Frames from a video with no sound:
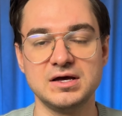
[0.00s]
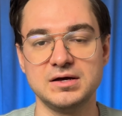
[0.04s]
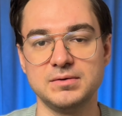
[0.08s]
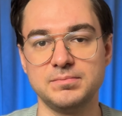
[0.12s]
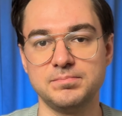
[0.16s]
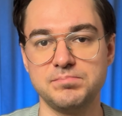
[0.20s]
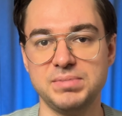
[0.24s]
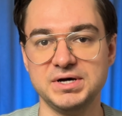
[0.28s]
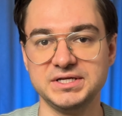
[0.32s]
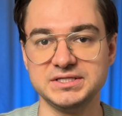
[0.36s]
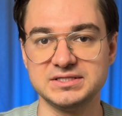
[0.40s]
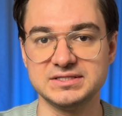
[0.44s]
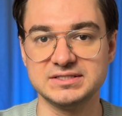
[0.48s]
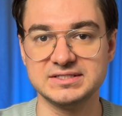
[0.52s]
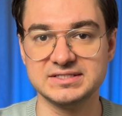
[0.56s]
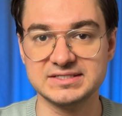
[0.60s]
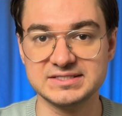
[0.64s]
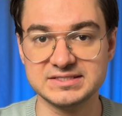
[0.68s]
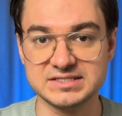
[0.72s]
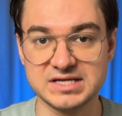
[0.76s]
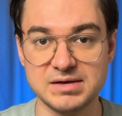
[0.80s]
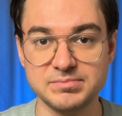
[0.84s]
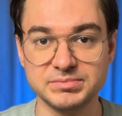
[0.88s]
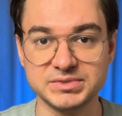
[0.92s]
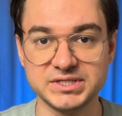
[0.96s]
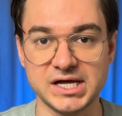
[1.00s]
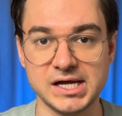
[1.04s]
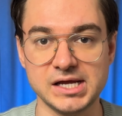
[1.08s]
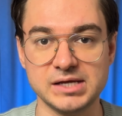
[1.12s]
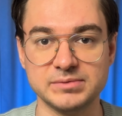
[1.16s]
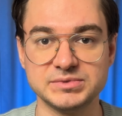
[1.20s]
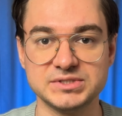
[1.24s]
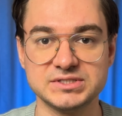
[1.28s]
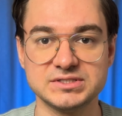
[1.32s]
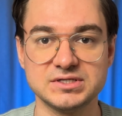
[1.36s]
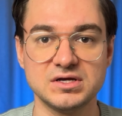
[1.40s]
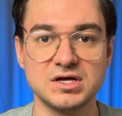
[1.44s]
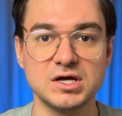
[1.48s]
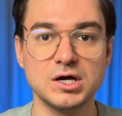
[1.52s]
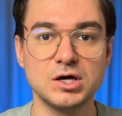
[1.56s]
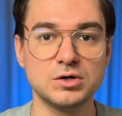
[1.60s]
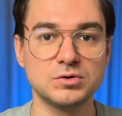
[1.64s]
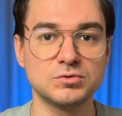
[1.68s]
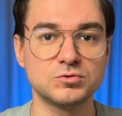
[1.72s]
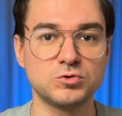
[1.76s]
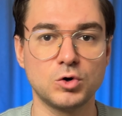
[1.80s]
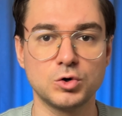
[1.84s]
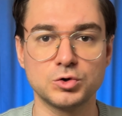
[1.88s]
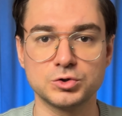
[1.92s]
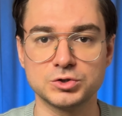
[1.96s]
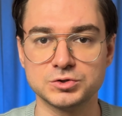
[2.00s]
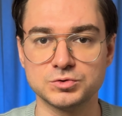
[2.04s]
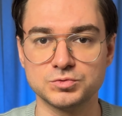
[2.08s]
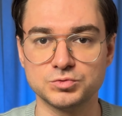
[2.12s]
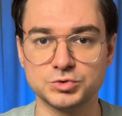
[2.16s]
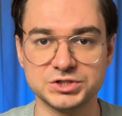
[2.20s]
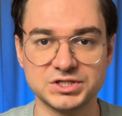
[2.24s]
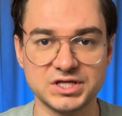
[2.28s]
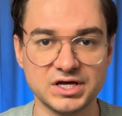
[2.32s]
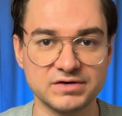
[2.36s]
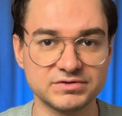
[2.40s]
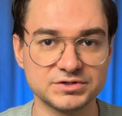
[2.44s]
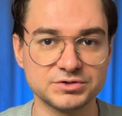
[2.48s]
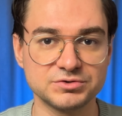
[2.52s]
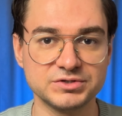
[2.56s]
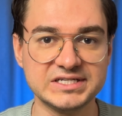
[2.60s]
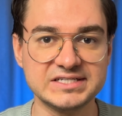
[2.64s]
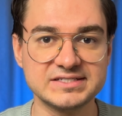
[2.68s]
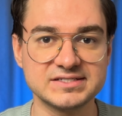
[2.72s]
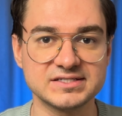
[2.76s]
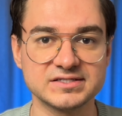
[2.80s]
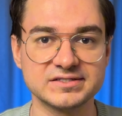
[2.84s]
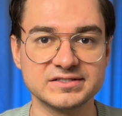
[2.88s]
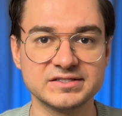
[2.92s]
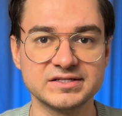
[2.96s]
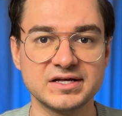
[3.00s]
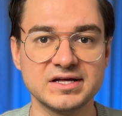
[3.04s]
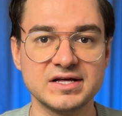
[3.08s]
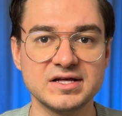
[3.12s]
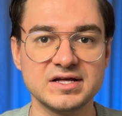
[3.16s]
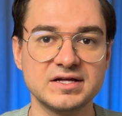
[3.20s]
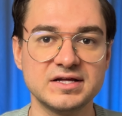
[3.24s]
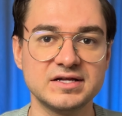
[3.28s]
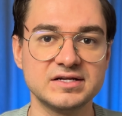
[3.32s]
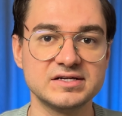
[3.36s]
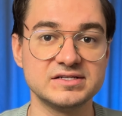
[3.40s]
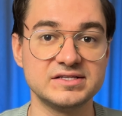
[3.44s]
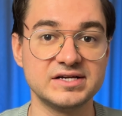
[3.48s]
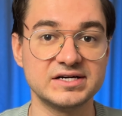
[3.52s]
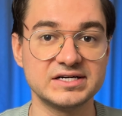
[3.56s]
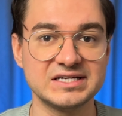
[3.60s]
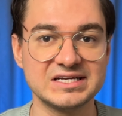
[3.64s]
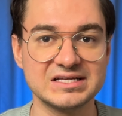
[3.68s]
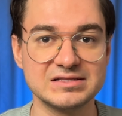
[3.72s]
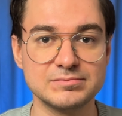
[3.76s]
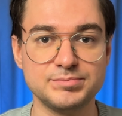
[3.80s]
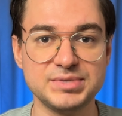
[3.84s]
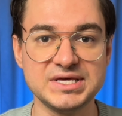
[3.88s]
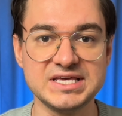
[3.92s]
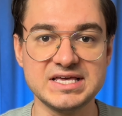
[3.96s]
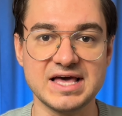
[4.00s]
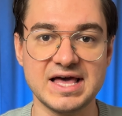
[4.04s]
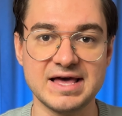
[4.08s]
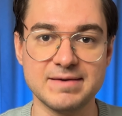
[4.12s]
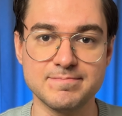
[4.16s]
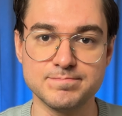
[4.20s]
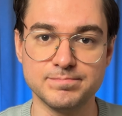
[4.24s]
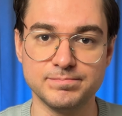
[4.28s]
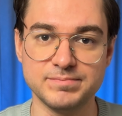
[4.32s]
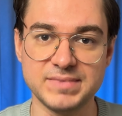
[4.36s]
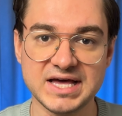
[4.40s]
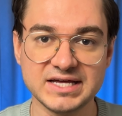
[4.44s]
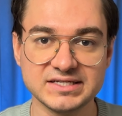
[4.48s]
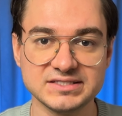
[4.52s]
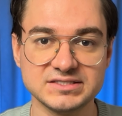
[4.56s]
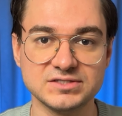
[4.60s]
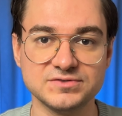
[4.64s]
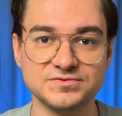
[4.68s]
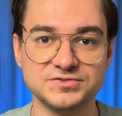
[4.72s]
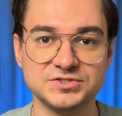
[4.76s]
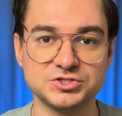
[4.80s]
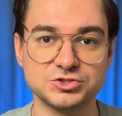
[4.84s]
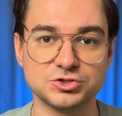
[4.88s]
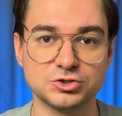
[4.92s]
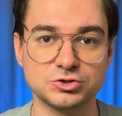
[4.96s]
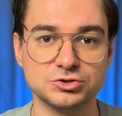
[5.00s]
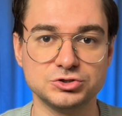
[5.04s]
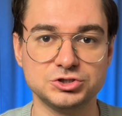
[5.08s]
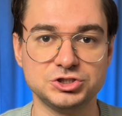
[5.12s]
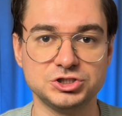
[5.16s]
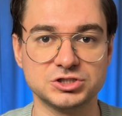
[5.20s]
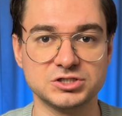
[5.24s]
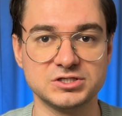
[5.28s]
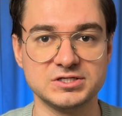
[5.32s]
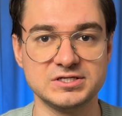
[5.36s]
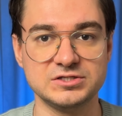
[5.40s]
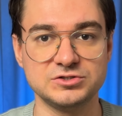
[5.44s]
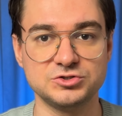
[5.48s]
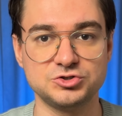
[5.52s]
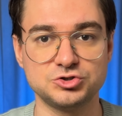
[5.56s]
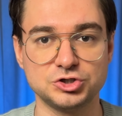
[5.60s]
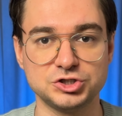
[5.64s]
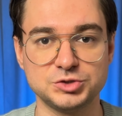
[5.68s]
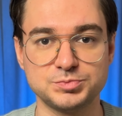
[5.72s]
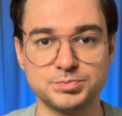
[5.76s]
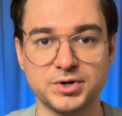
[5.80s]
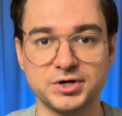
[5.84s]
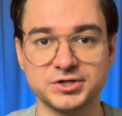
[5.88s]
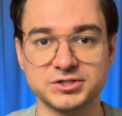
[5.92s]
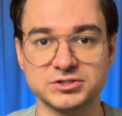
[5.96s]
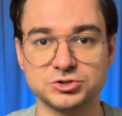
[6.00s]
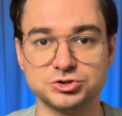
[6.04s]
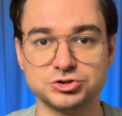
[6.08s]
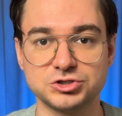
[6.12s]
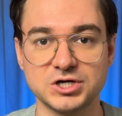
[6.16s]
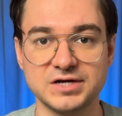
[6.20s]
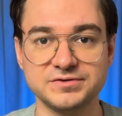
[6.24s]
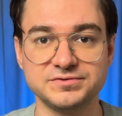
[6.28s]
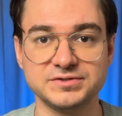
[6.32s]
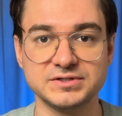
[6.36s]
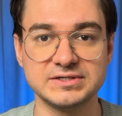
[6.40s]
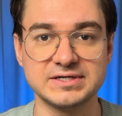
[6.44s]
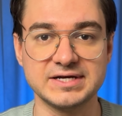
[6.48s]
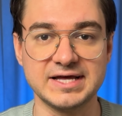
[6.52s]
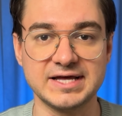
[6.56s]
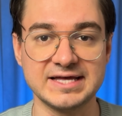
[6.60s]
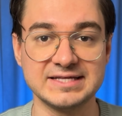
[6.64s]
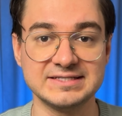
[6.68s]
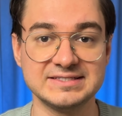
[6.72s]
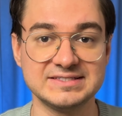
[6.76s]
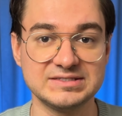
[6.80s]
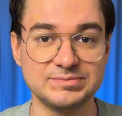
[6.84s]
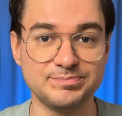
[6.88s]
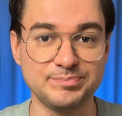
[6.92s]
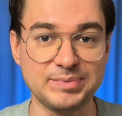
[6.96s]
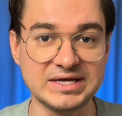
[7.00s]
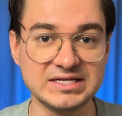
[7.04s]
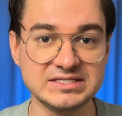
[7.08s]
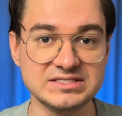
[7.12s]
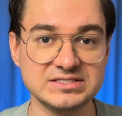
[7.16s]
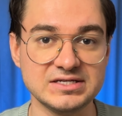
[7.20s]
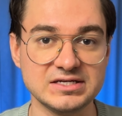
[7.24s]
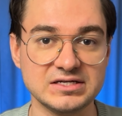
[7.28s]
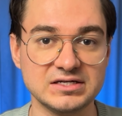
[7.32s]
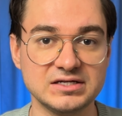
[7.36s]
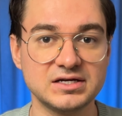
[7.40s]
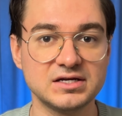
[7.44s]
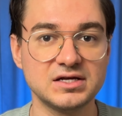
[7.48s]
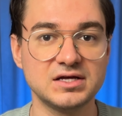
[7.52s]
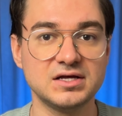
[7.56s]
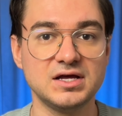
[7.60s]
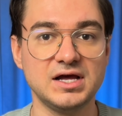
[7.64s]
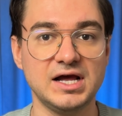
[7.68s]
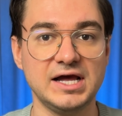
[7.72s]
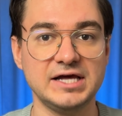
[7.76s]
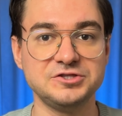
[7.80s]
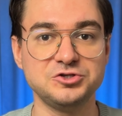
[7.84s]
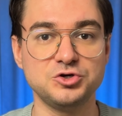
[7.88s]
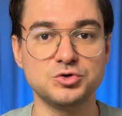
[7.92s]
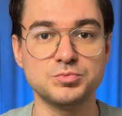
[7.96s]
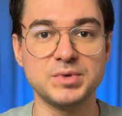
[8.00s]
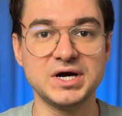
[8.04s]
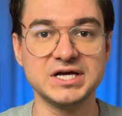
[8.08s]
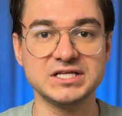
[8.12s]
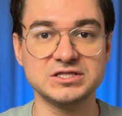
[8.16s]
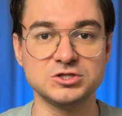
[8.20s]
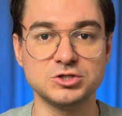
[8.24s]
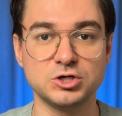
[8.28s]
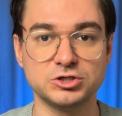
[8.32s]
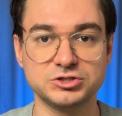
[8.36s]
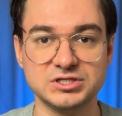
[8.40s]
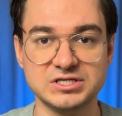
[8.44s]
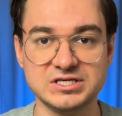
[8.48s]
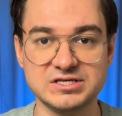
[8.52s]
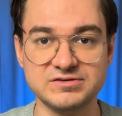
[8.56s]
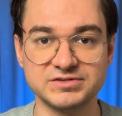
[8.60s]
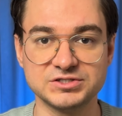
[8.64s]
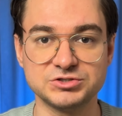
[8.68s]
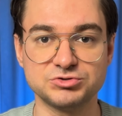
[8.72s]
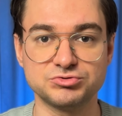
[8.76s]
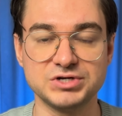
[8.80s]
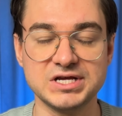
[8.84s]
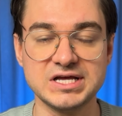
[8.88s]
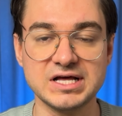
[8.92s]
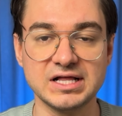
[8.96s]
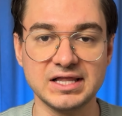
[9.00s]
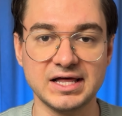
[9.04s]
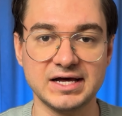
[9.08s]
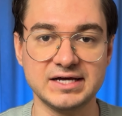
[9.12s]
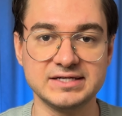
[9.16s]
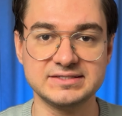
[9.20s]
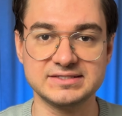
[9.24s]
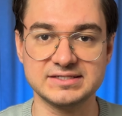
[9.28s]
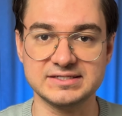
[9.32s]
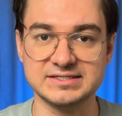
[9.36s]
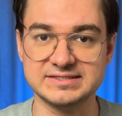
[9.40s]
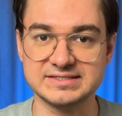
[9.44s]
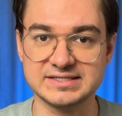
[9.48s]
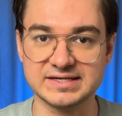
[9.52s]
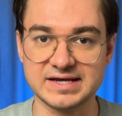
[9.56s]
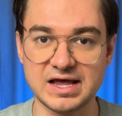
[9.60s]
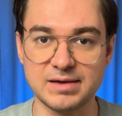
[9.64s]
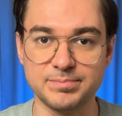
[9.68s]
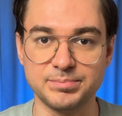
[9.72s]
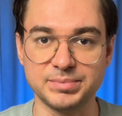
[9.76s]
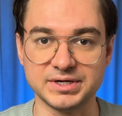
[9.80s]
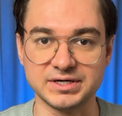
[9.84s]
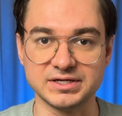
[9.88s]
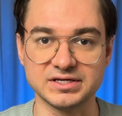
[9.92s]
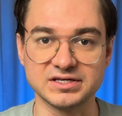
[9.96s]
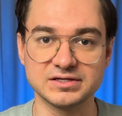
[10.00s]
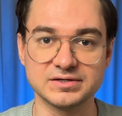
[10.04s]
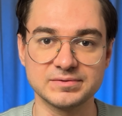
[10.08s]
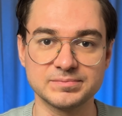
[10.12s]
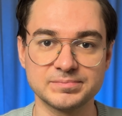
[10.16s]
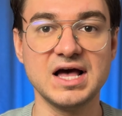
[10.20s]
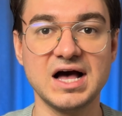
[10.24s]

But sometimes, for whatever reason, there can be a massive surge in search partner traffic and spending, and you might not even realize it's happening.